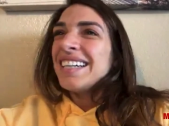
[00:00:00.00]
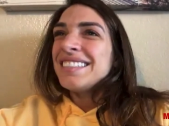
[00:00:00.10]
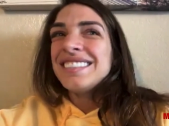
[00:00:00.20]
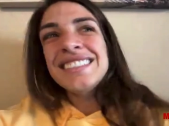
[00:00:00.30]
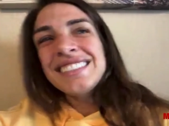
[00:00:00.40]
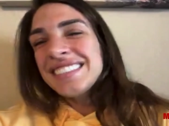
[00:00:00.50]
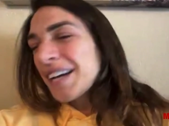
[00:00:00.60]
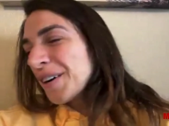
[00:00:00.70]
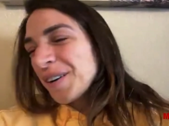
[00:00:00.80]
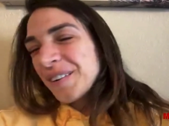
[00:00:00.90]
Mm,
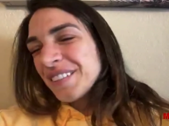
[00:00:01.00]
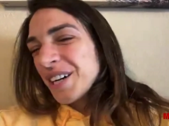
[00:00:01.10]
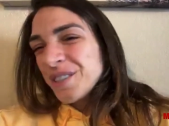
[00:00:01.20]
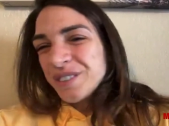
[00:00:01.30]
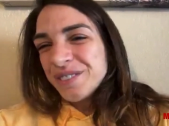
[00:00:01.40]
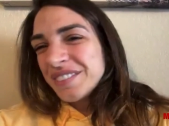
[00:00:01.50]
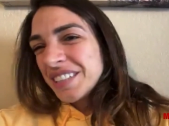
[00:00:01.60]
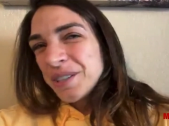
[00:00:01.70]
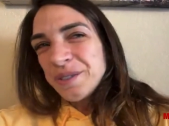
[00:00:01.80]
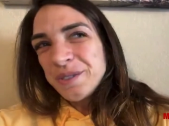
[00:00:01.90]
no, no,
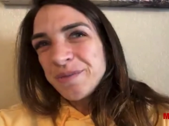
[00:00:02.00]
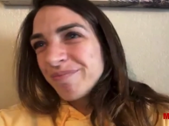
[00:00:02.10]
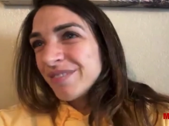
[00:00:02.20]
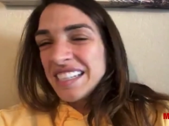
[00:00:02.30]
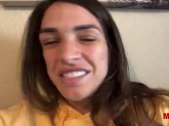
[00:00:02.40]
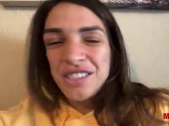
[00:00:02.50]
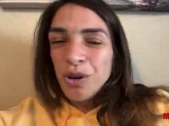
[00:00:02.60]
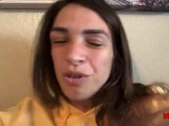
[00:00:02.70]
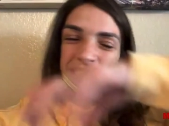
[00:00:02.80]
no it's totally